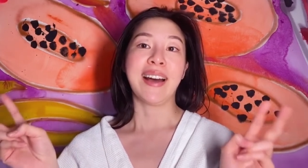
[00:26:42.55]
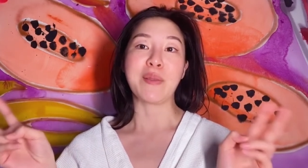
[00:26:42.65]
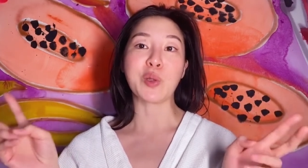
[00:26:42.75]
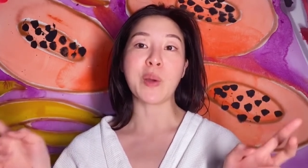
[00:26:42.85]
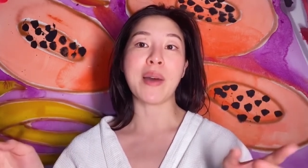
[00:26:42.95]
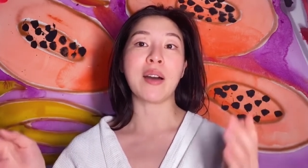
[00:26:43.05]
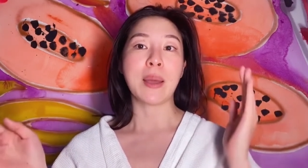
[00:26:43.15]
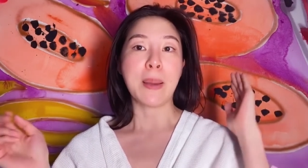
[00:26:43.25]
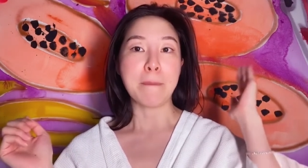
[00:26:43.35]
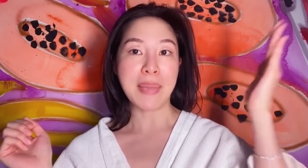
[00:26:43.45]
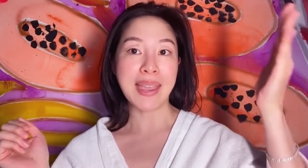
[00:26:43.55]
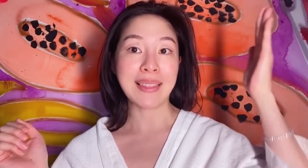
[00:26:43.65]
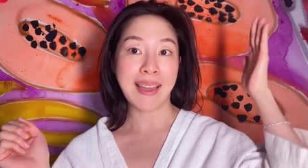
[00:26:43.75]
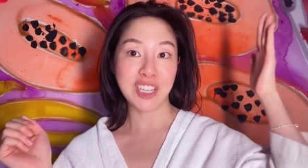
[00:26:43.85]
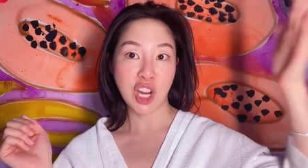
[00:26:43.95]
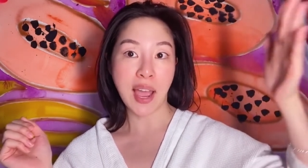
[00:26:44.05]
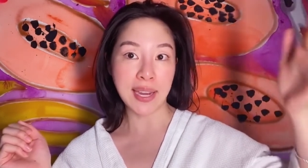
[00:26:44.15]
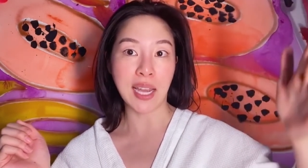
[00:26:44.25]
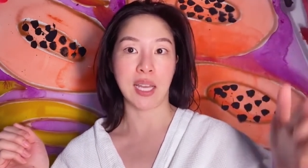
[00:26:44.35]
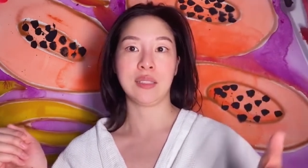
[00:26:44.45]
I'm talking about mainland
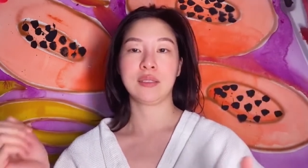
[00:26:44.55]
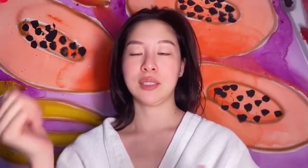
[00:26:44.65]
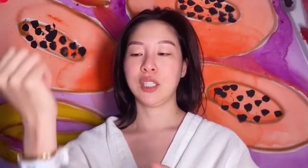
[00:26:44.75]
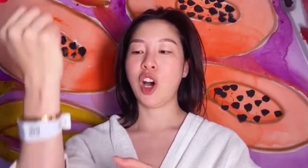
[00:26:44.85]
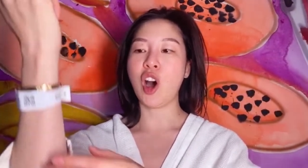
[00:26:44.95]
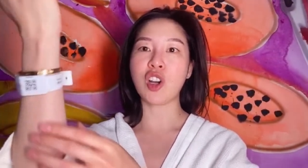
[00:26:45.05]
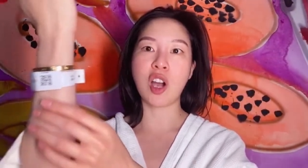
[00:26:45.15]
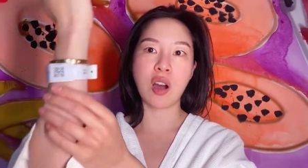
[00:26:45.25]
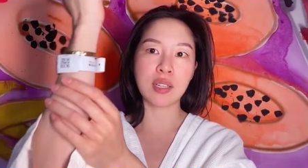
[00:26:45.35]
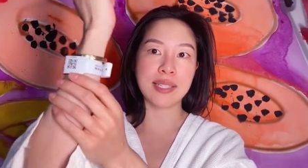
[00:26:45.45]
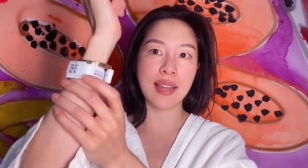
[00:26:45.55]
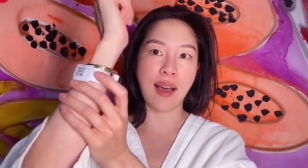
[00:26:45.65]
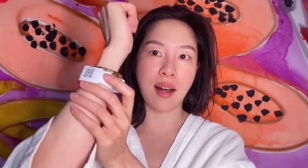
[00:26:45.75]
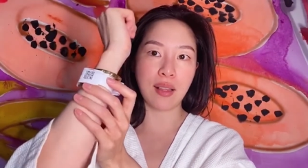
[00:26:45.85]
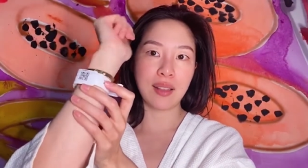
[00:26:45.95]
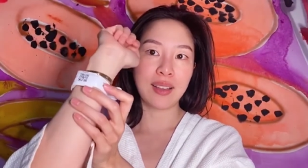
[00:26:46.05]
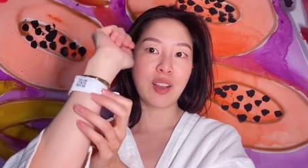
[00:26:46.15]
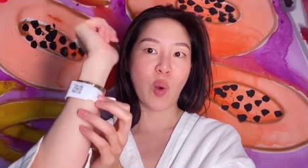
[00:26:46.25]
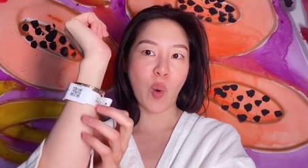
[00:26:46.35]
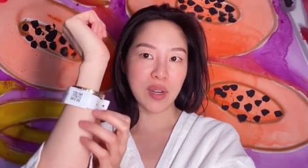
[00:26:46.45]
China, Hong Kong style
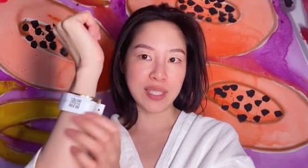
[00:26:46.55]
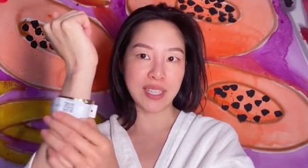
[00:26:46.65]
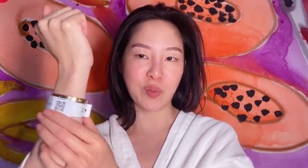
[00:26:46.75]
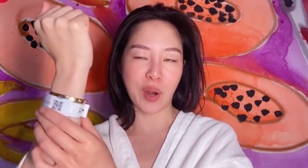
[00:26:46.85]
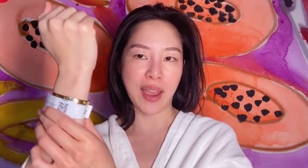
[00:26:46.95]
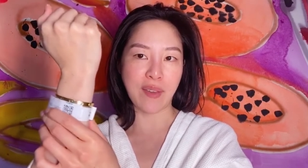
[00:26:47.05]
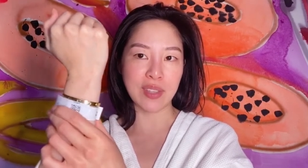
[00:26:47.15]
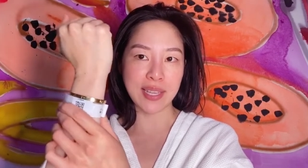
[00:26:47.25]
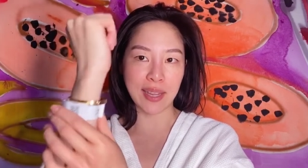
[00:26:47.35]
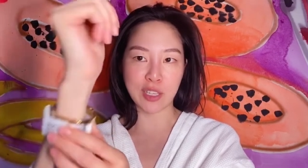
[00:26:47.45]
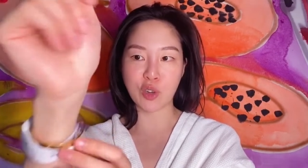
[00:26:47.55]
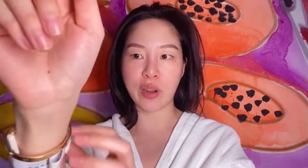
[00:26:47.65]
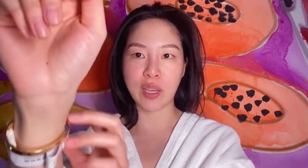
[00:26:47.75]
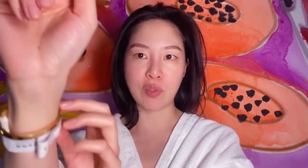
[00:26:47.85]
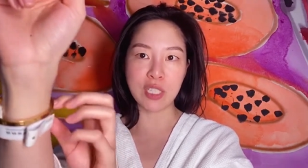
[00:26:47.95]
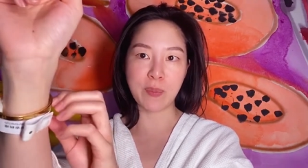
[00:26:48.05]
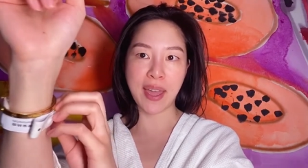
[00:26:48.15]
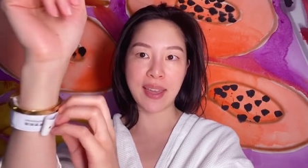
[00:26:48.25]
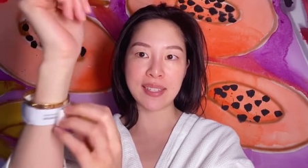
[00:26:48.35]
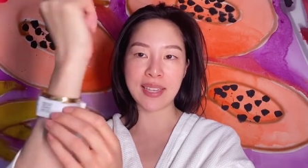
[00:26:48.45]
quarantine, where I have this electronic
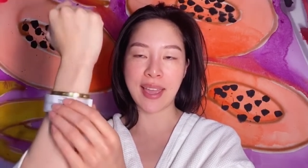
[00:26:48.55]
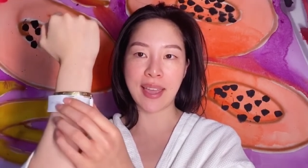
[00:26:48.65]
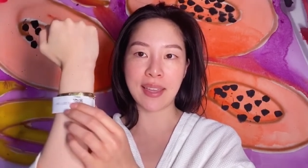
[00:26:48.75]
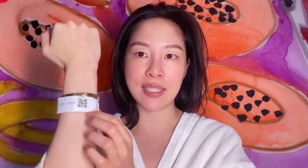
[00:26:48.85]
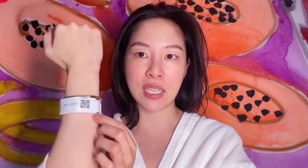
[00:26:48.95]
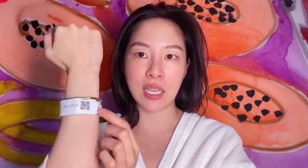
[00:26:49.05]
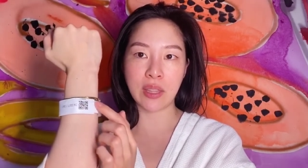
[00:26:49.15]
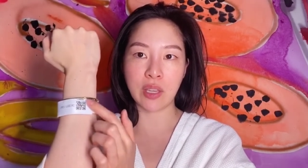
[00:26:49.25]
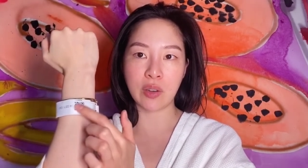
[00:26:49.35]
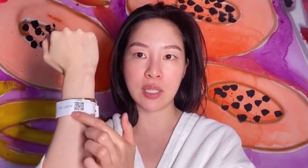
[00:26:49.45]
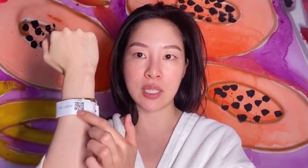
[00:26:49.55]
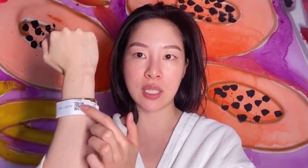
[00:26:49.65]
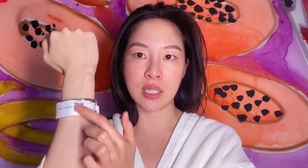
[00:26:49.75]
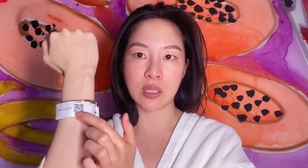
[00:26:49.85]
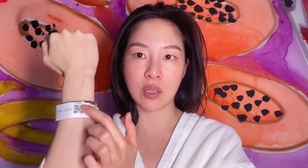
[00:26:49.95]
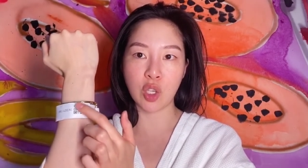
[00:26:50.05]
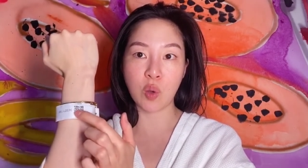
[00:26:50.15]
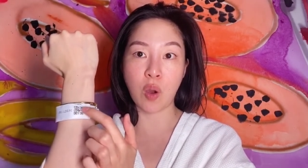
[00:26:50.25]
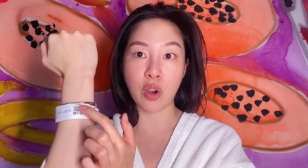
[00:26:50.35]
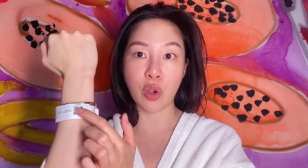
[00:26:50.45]
wristband and there is this
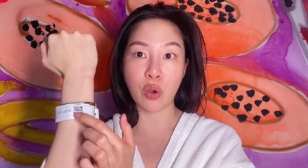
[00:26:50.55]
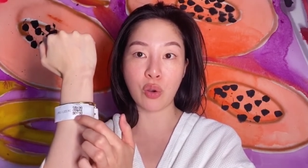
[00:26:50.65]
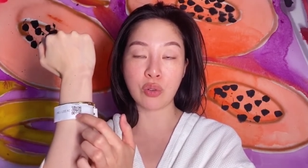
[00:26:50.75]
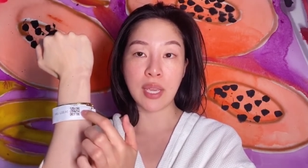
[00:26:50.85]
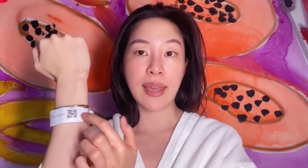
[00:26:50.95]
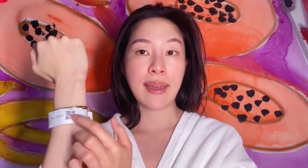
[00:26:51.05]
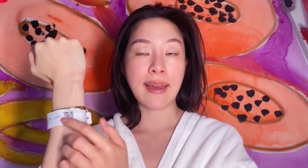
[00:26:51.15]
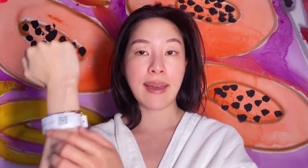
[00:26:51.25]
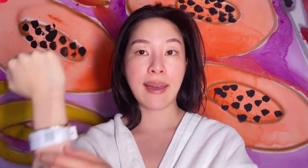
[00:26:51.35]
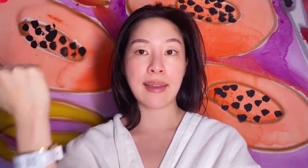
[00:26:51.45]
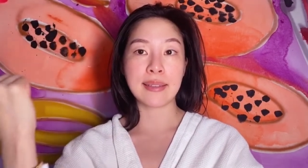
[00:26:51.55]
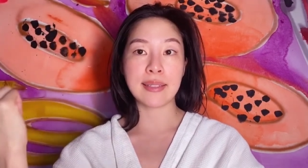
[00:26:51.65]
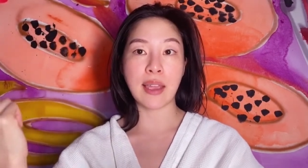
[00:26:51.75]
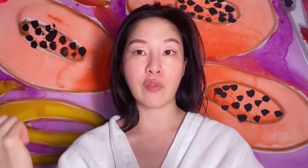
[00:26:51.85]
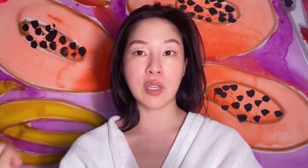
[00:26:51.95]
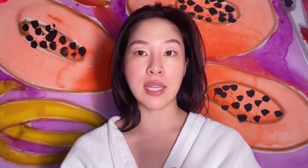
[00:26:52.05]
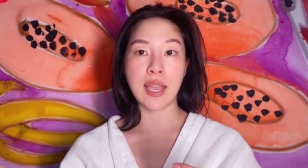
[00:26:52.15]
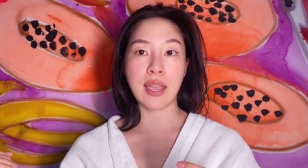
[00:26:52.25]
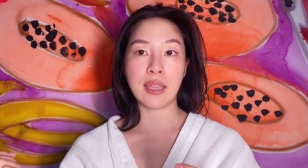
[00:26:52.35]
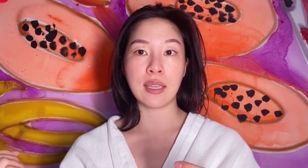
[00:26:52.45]
QR code, and every
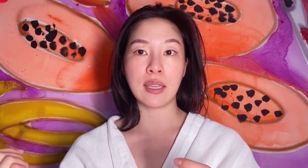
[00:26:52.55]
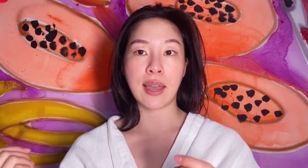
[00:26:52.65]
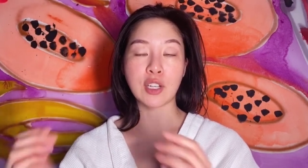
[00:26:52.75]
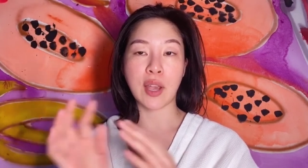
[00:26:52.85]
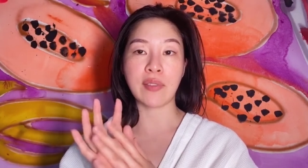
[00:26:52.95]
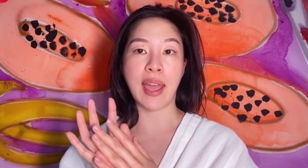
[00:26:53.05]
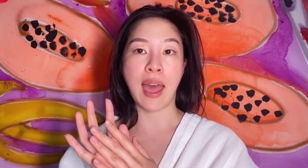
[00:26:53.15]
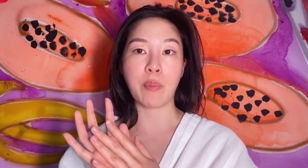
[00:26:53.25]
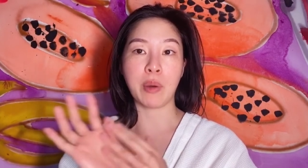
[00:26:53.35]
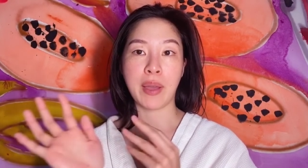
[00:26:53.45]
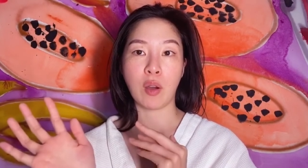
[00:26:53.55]
day, actually I have an app on my